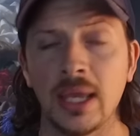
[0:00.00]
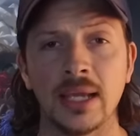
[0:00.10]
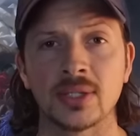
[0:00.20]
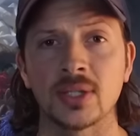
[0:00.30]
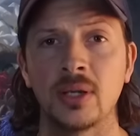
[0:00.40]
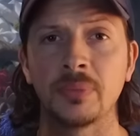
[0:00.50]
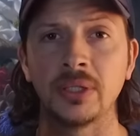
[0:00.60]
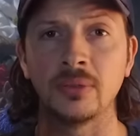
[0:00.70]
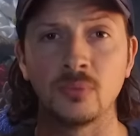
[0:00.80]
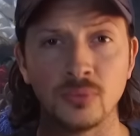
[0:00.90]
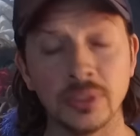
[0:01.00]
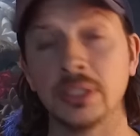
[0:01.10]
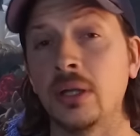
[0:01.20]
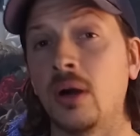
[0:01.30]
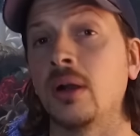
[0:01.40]
and something
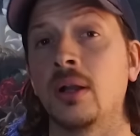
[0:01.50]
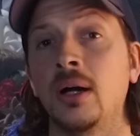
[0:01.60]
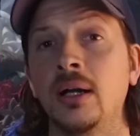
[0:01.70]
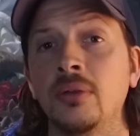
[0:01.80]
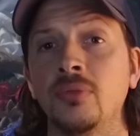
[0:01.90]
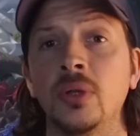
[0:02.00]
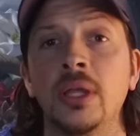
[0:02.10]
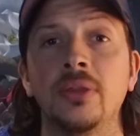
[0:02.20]
really archival